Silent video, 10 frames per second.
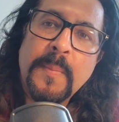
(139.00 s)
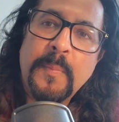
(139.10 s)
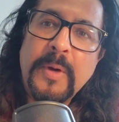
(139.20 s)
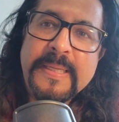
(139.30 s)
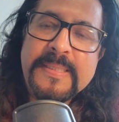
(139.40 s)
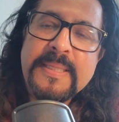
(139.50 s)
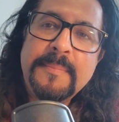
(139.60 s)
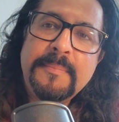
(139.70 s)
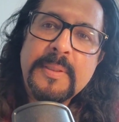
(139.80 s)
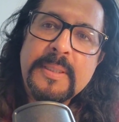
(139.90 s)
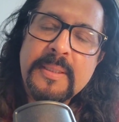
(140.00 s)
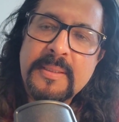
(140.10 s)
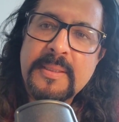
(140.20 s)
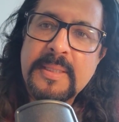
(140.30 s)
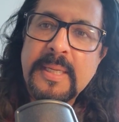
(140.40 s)
Point
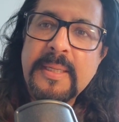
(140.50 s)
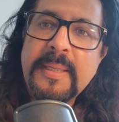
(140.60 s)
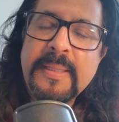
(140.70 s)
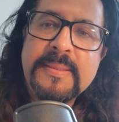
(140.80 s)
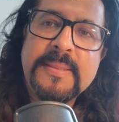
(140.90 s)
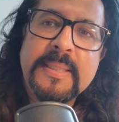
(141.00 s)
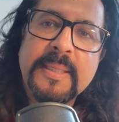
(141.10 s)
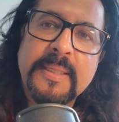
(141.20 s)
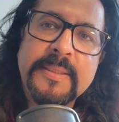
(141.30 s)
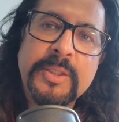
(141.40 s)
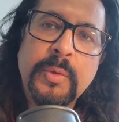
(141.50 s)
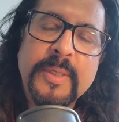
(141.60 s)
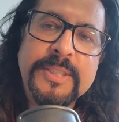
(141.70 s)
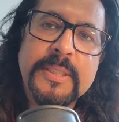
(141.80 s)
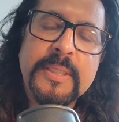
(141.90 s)
number third is the
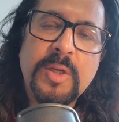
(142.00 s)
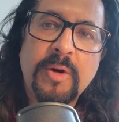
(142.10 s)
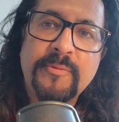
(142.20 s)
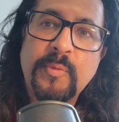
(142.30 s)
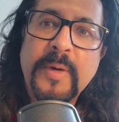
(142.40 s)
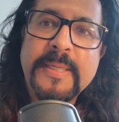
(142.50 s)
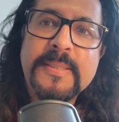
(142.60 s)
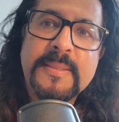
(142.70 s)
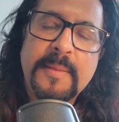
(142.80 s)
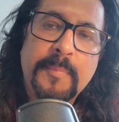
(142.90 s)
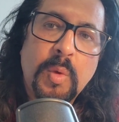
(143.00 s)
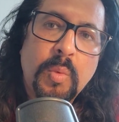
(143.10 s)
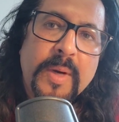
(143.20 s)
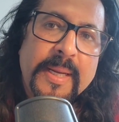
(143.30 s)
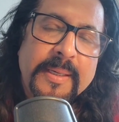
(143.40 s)
continuation of point number
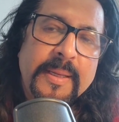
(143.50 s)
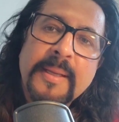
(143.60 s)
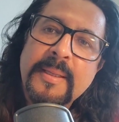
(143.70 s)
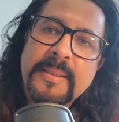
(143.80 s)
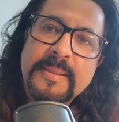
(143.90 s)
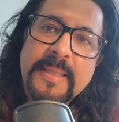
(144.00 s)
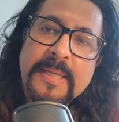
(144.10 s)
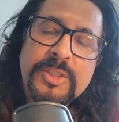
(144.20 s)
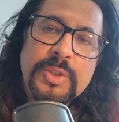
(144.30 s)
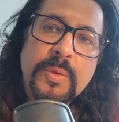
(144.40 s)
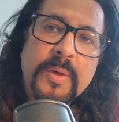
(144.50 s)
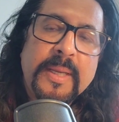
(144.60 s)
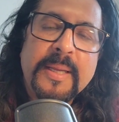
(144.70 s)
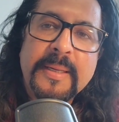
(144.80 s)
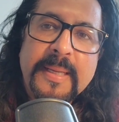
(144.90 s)
one, that your
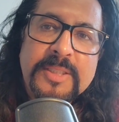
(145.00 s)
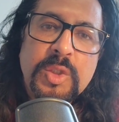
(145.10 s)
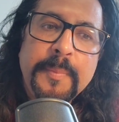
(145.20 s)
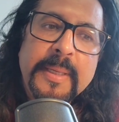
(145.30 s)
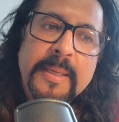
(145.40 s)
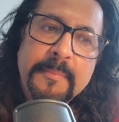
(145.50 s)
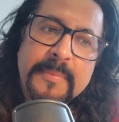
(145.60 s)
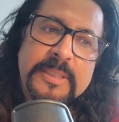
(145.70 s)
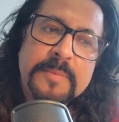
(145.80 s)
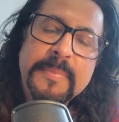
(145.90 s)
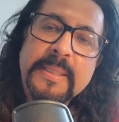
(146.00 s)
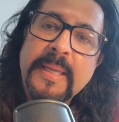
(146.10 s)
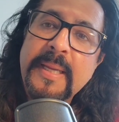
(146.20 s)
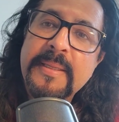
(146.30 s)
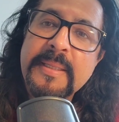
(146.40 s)
resume must
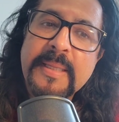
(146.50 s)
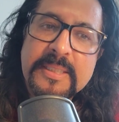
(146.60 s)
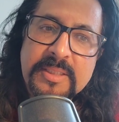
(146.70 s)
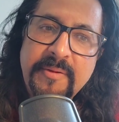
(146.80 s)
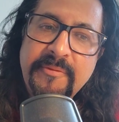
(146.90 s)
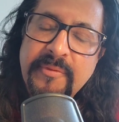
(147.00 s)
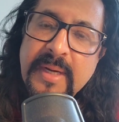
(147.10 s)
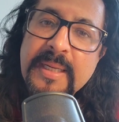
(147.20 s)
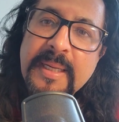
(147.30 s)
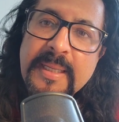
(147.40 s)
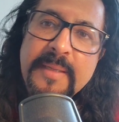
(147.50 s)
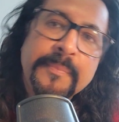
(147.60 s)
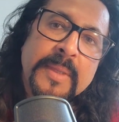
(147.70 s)
be ATS friendly